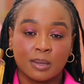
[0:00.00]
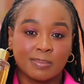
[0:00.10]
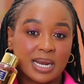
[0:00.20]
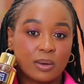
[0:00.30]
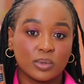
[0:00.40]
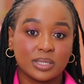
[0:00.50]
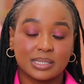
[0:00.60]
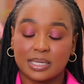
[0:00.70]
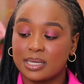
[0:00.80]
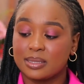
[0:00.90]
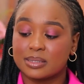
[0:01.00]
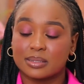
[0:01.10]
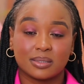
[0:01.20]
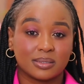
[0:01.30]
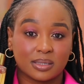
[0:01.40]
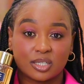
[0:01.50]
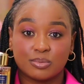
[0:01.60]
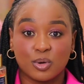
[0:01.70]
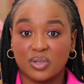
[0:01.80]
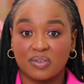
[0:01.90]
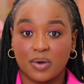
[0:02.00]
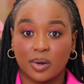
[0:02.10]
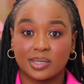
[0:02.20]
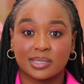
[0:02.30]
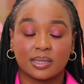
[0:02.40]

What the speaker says: But I wouldn't say this is a smoky fragrance.